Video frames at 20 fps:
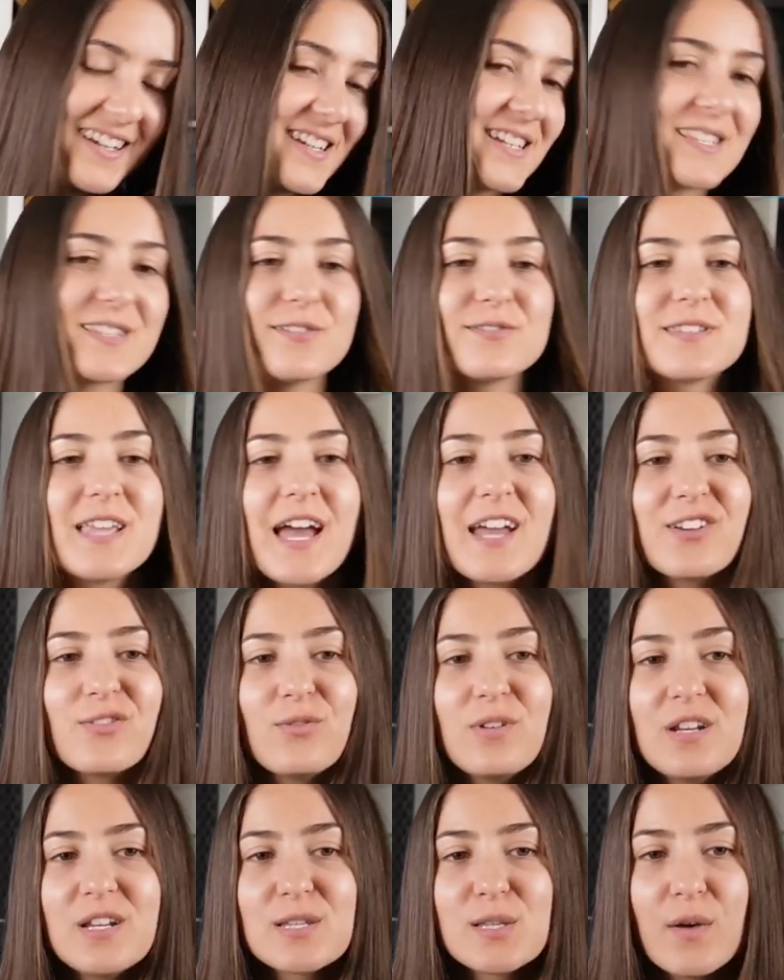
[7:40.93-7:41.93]
So that
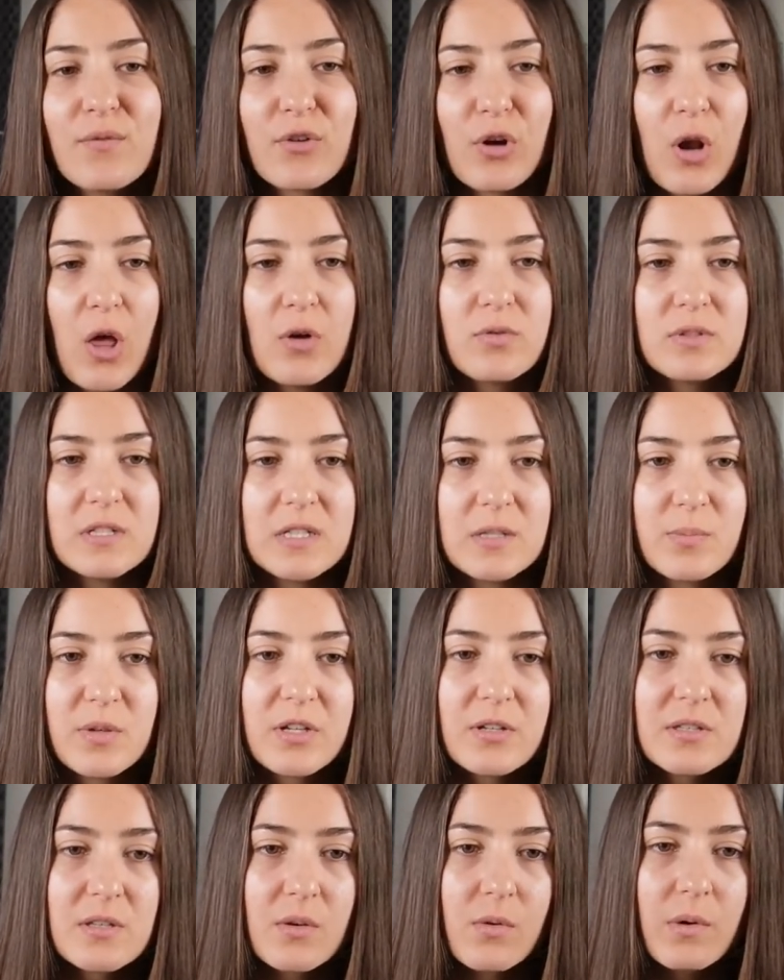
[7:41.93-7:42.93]
queen is overloaded,
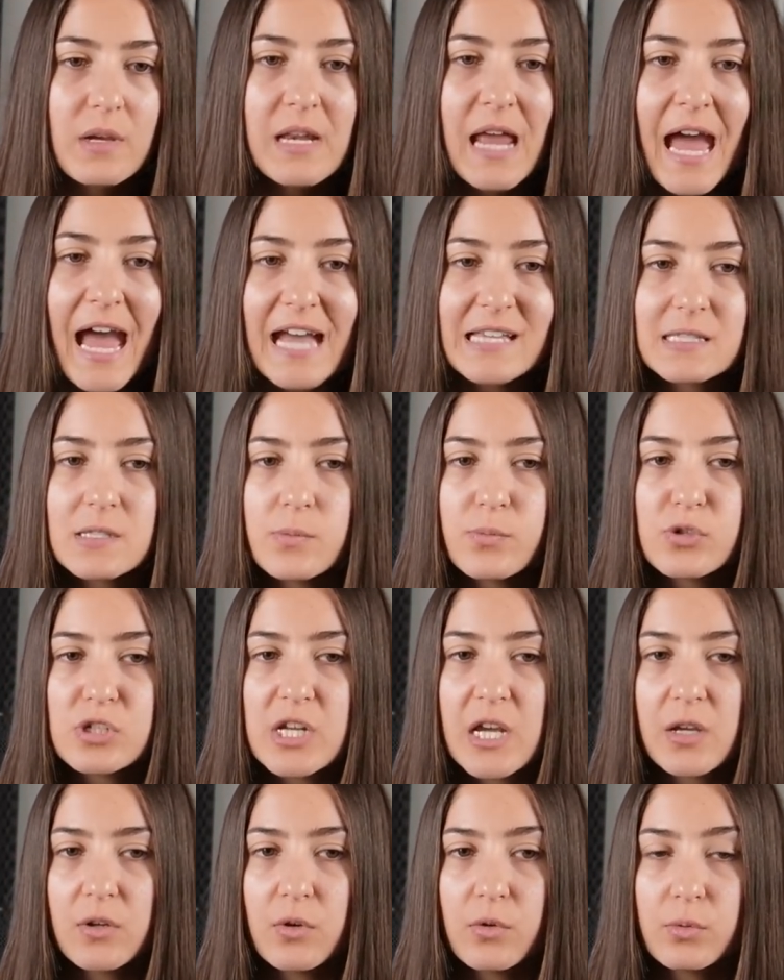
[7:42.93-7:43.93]
because the queen has to
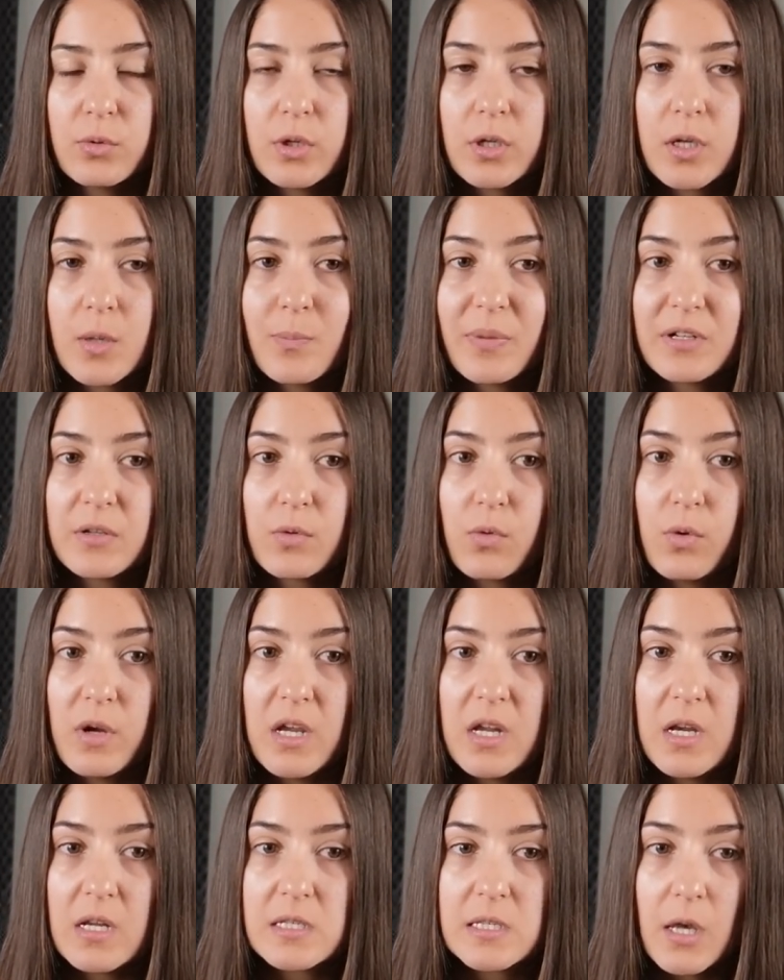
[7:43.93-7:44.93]
protect the rook, but the
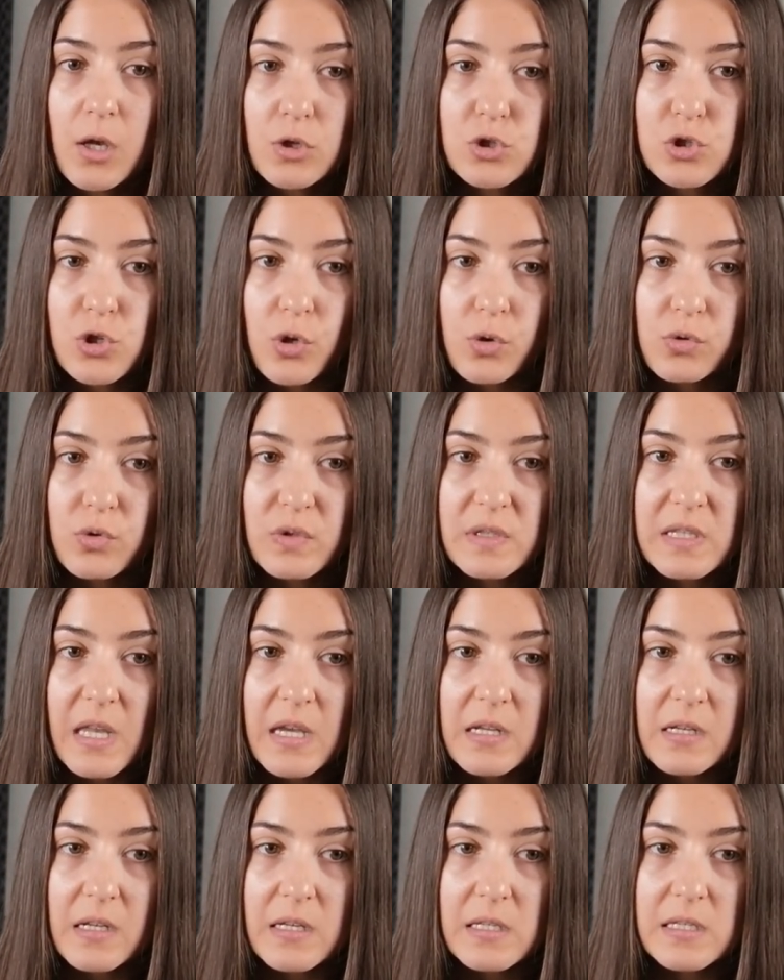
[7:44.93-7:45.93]
queen has also to stay
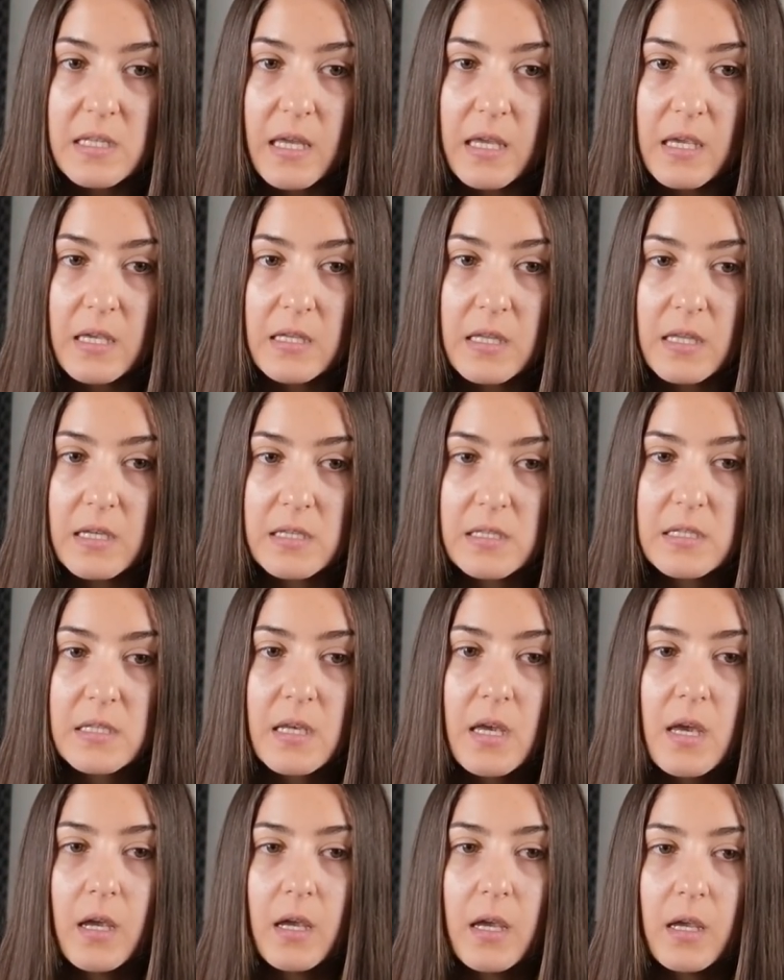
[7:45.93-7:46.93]
in
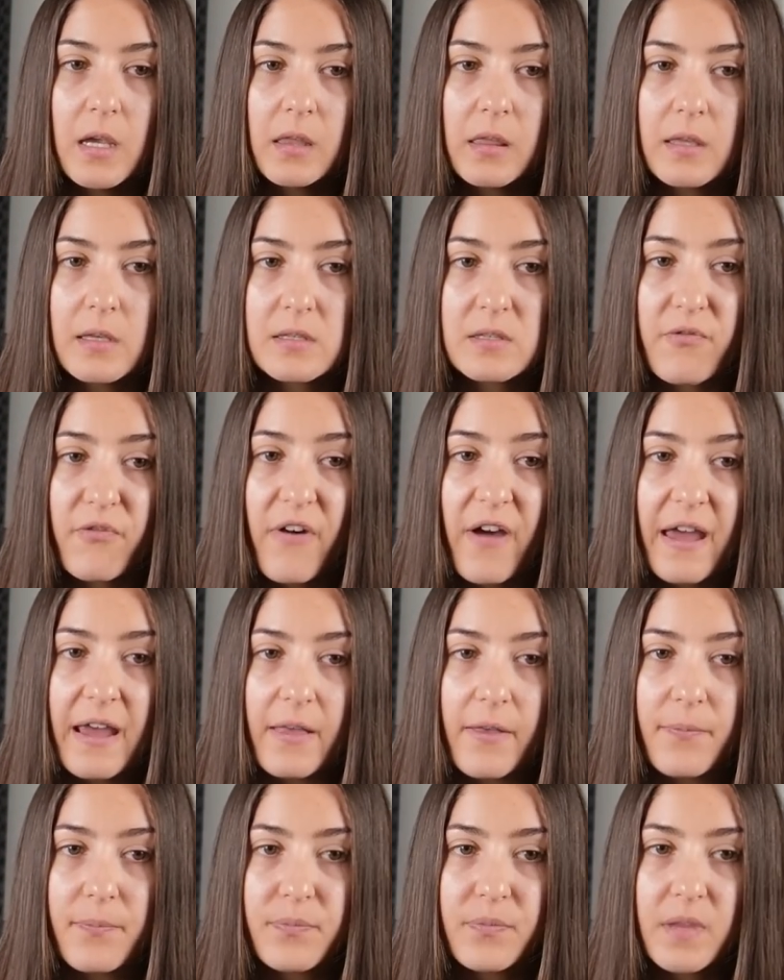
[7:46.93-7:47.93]
this
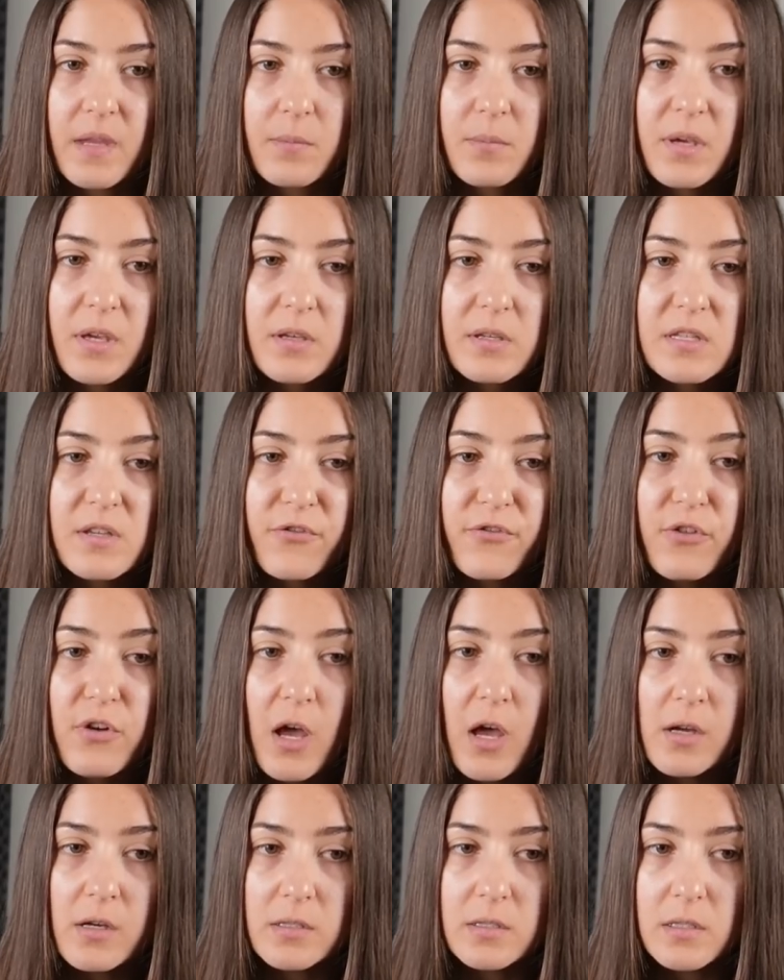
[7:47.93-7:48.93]
file. Because if
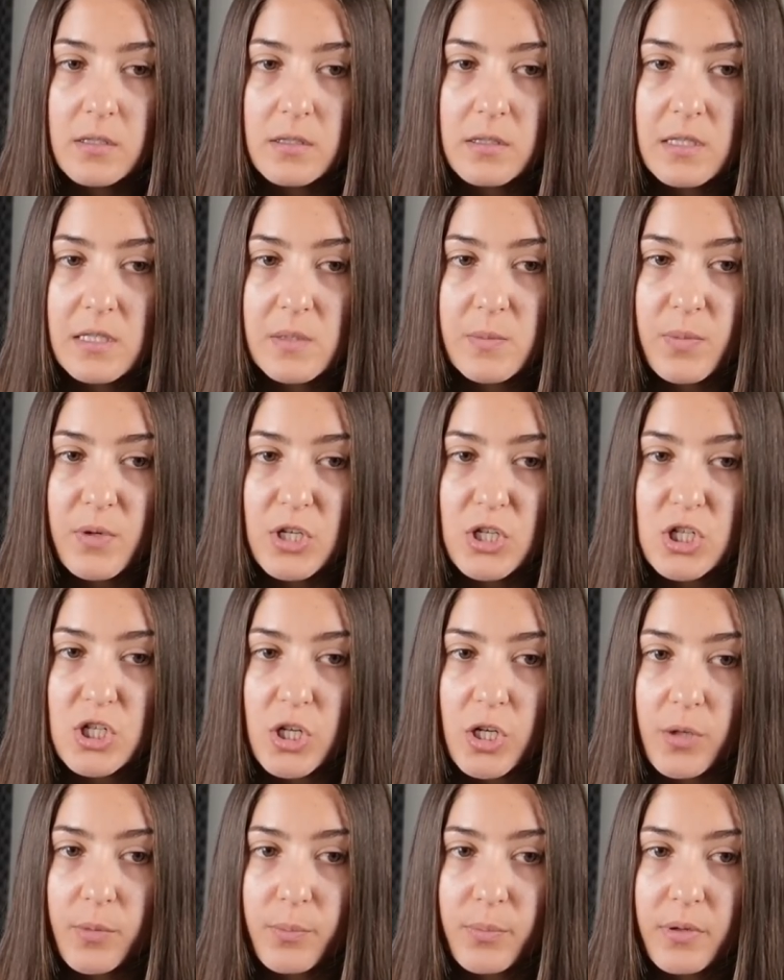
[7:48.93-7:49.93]
not, this
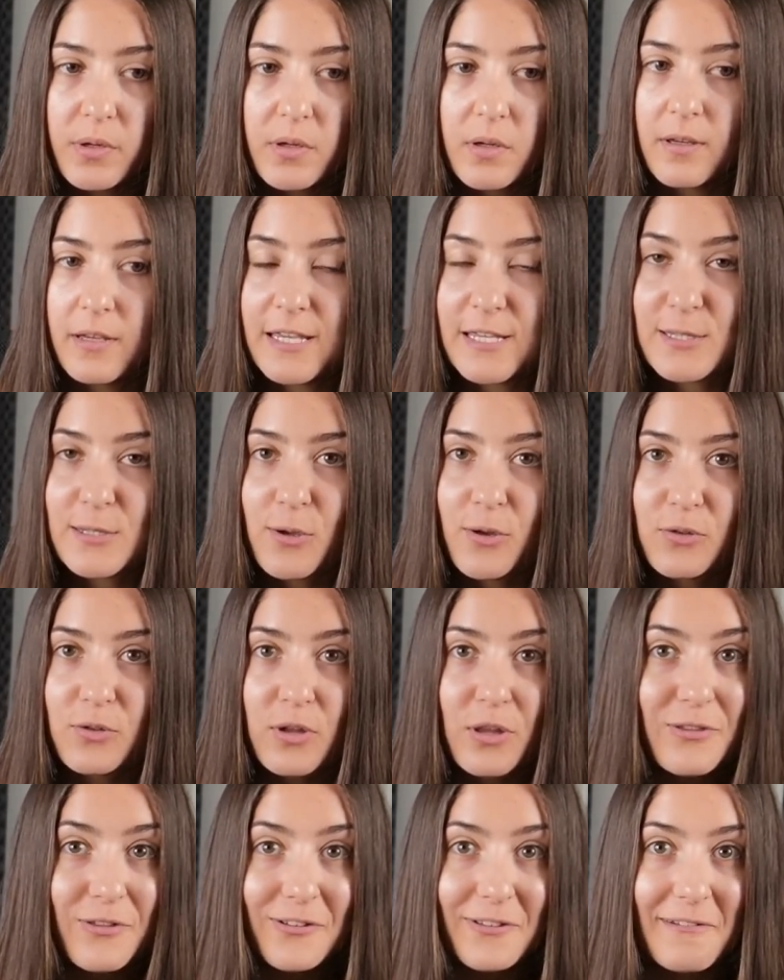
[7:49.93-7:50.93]
bishop is
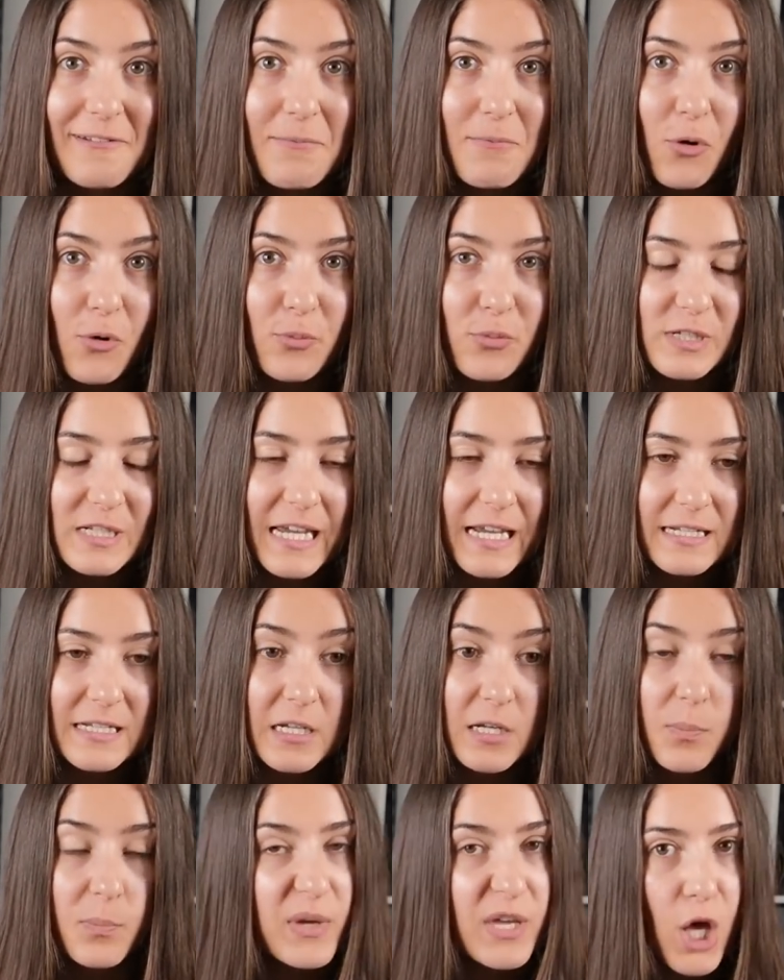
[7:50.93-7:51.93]
not anymore
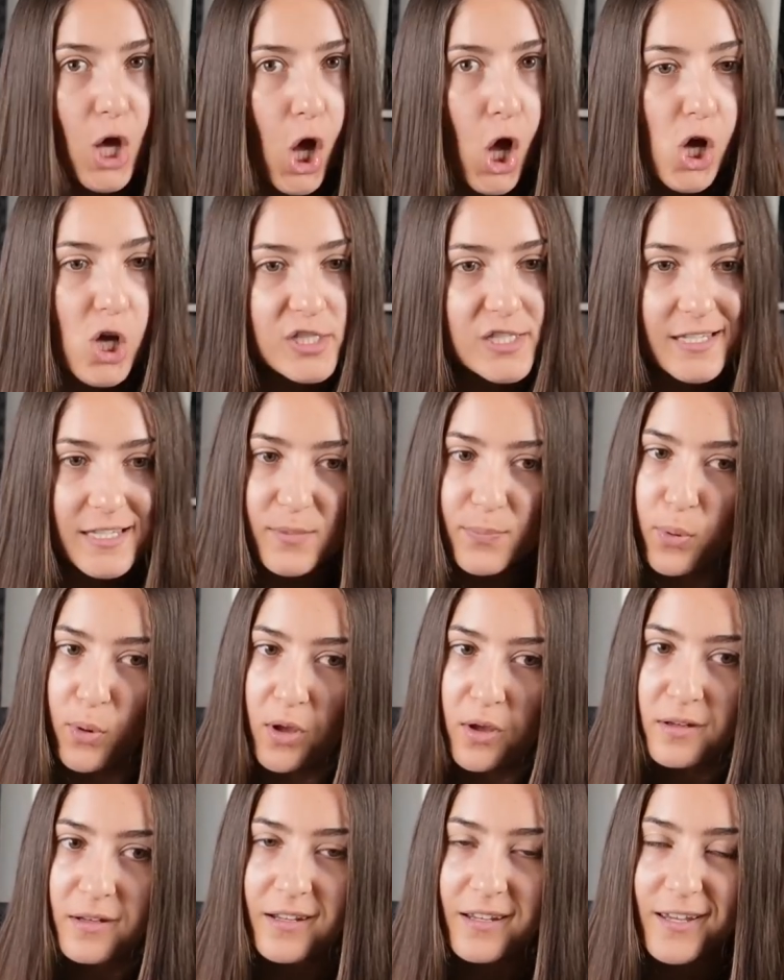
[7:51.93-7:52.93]
protected, because this
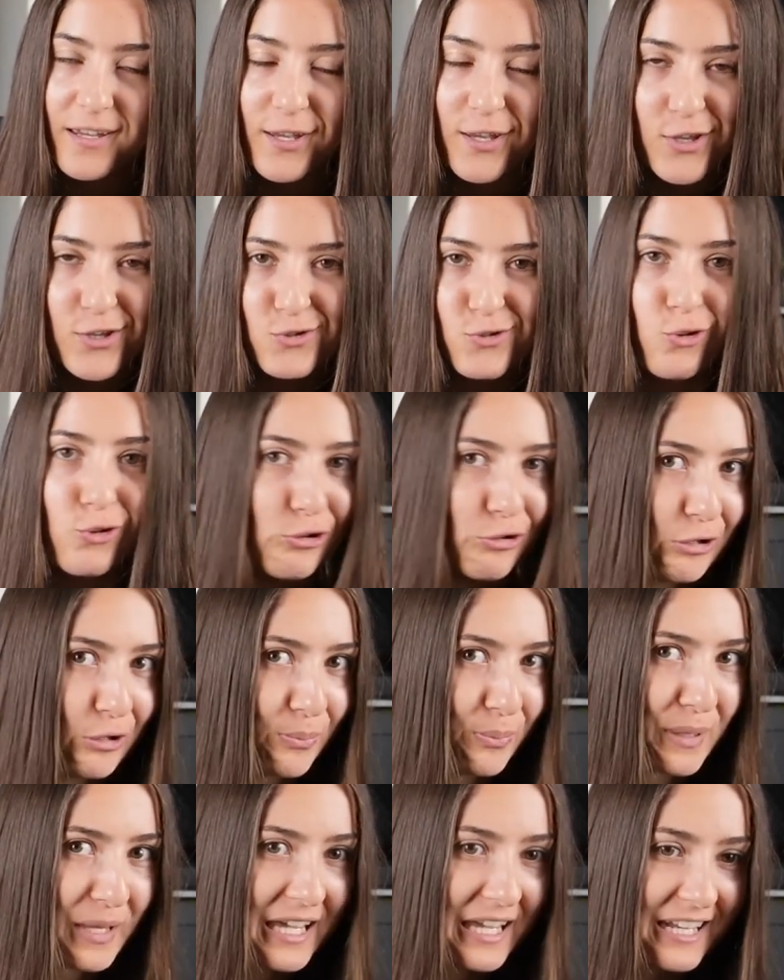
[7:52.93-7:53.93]
pawn is no longer
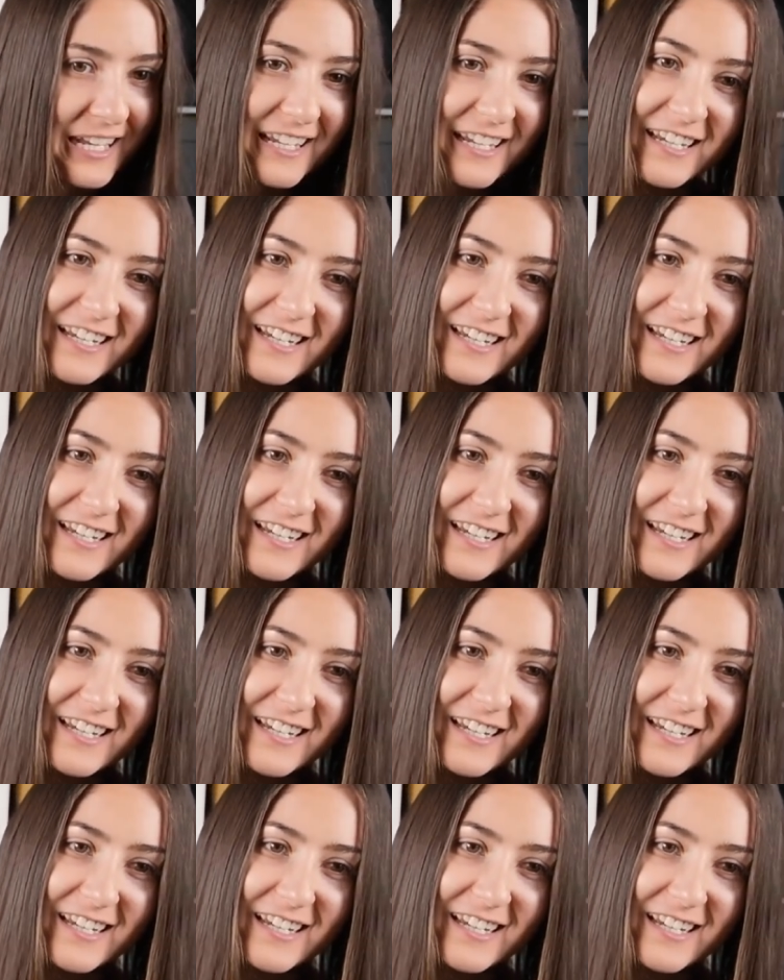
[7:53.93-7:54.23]
pinned.